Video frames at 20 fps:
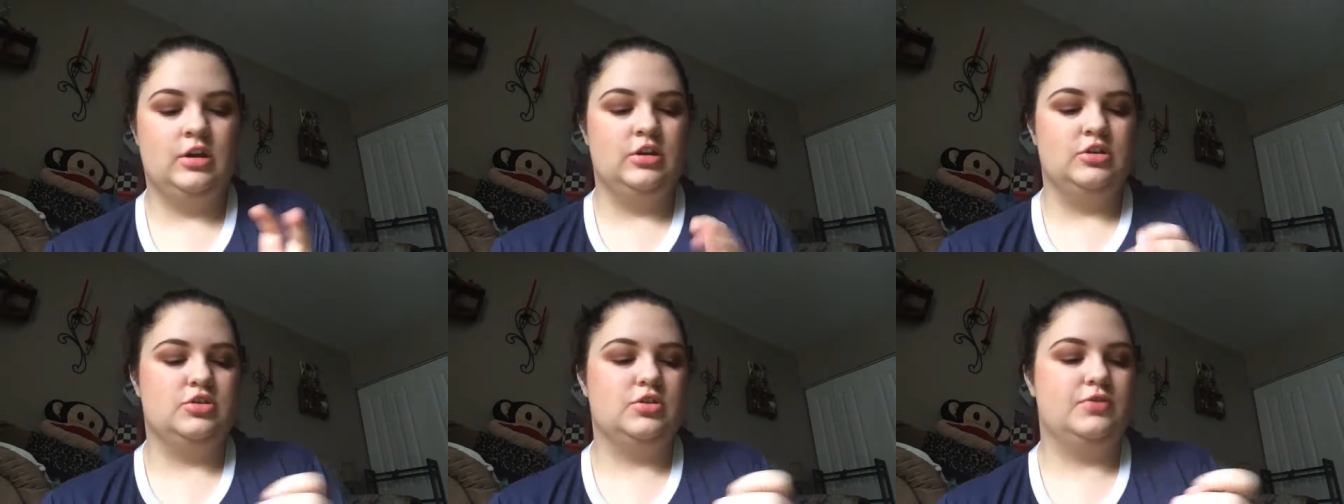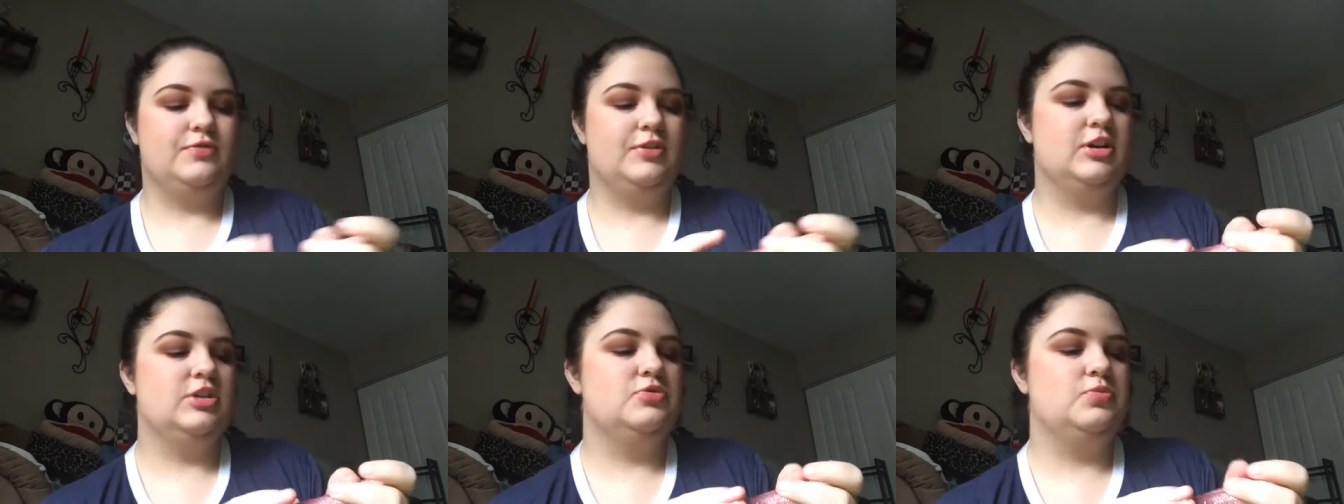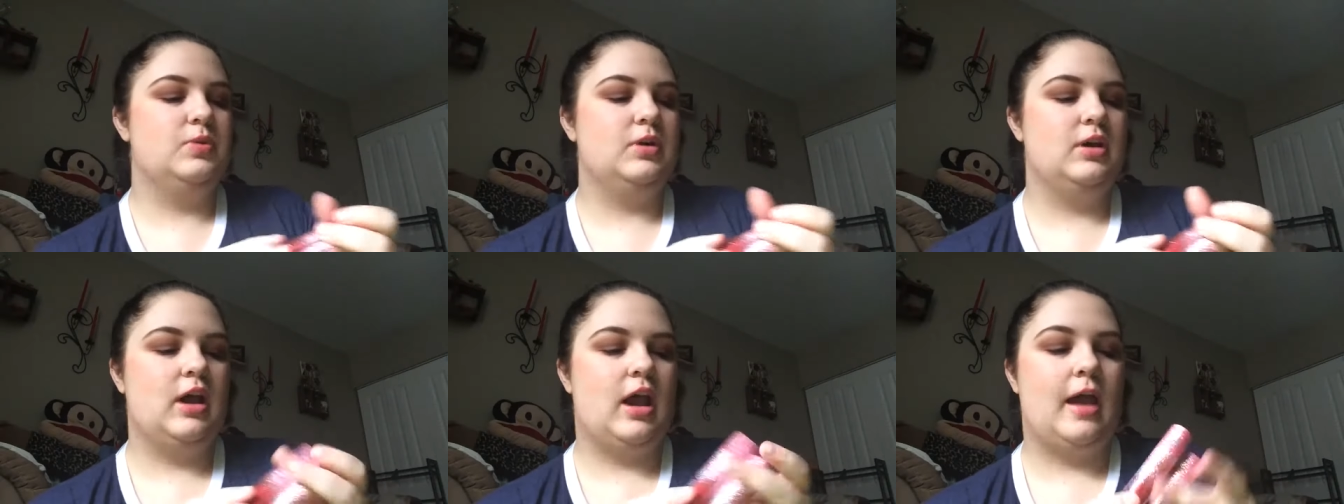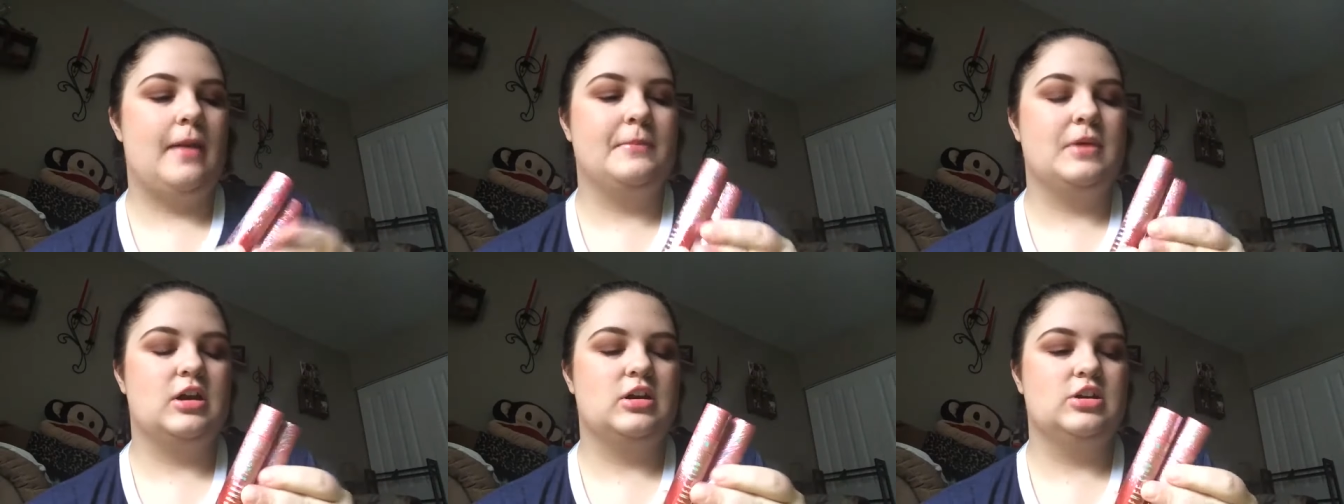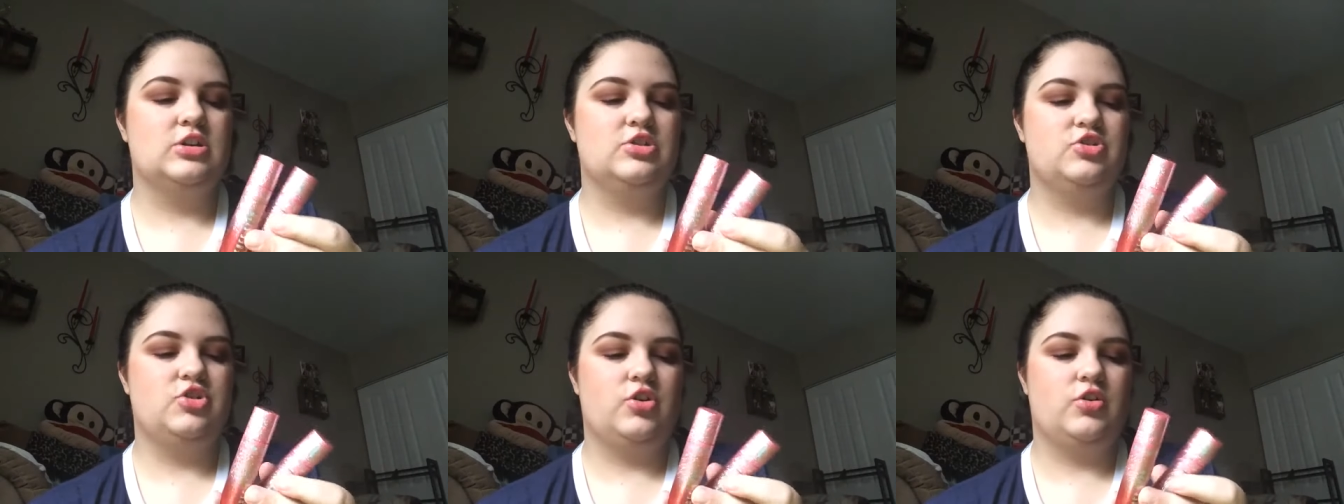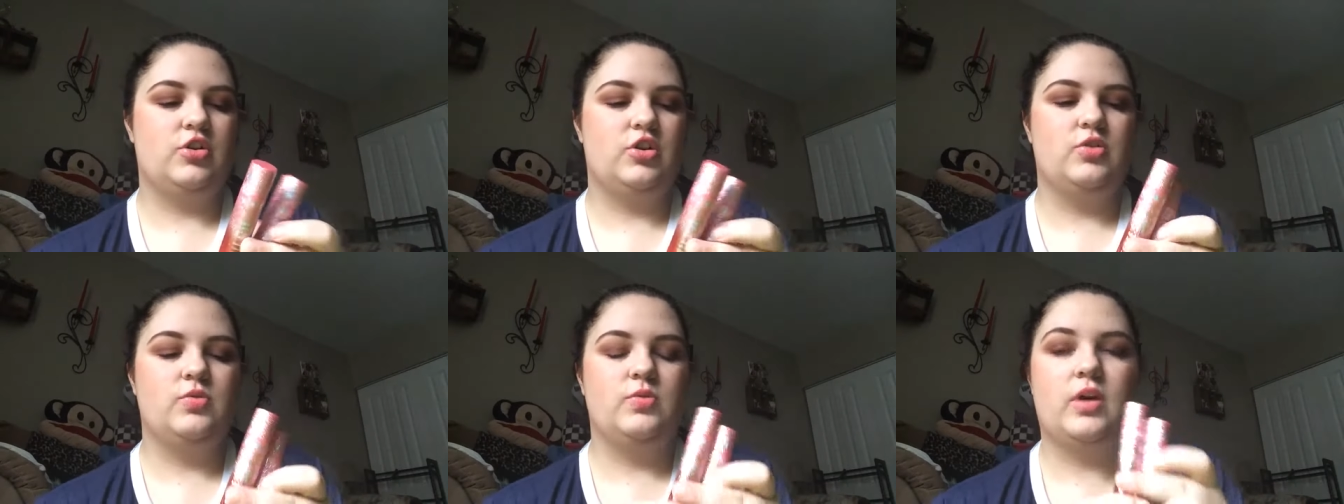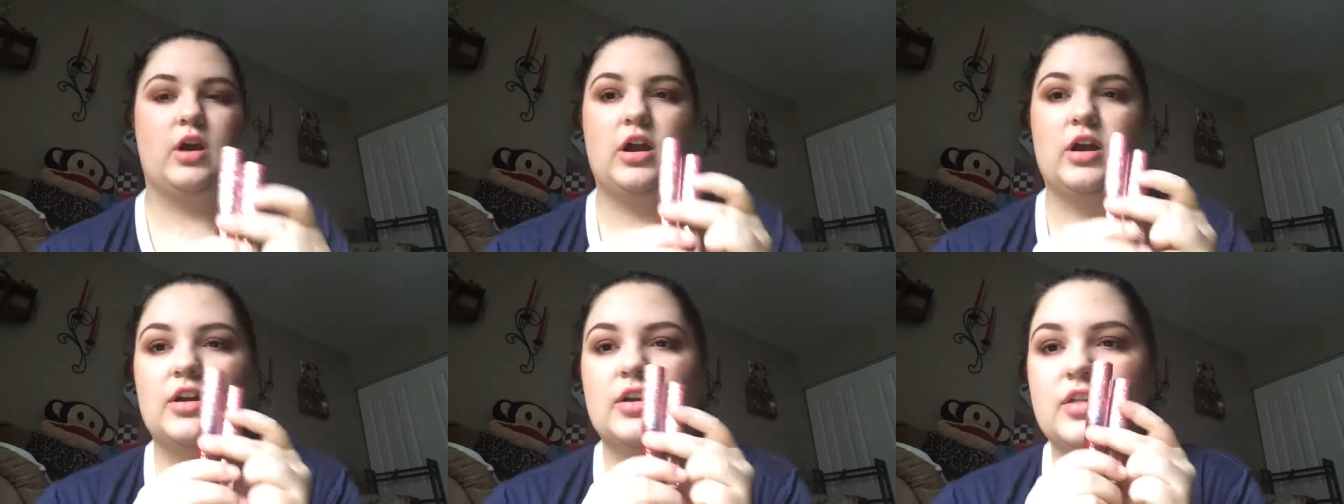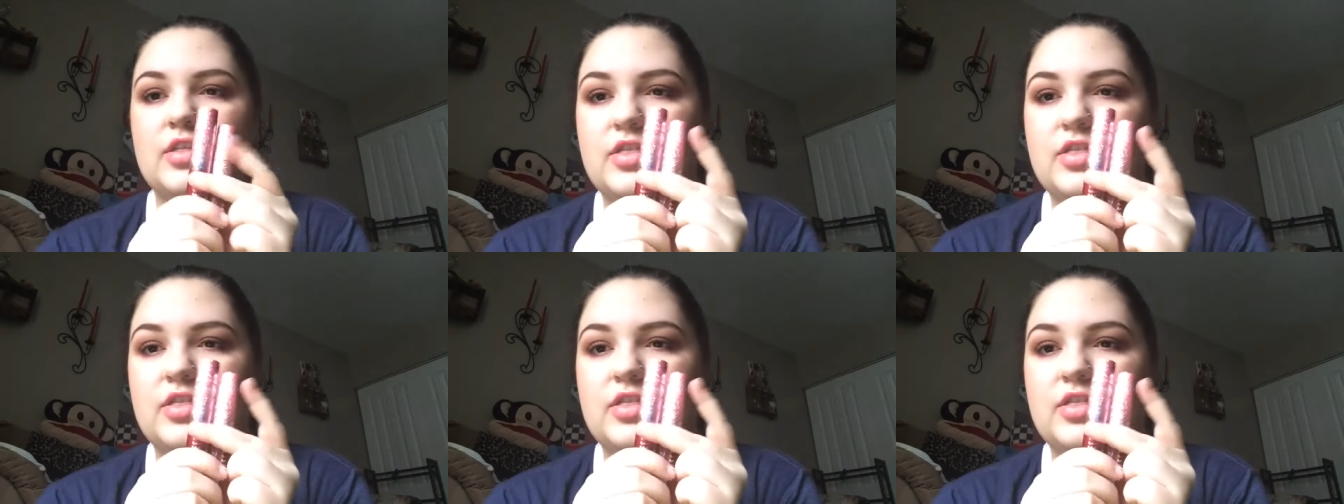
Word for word: So first what I'm going to show you are